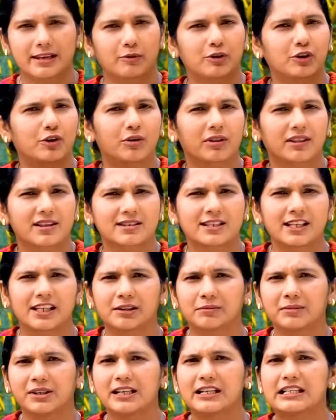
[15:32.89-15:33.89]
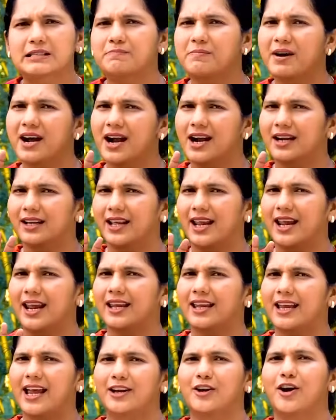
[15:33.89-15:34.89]
they would go to the cinemas, but
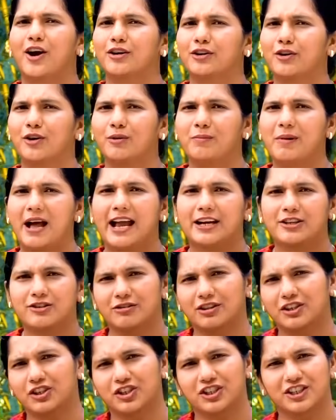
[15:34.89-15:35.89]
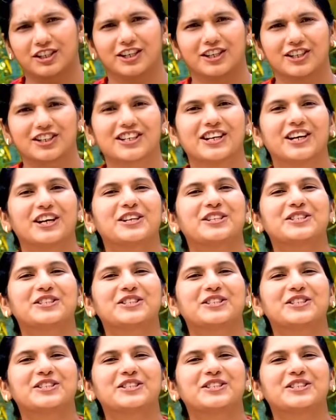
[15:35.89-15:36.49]
they cannot go back to the church.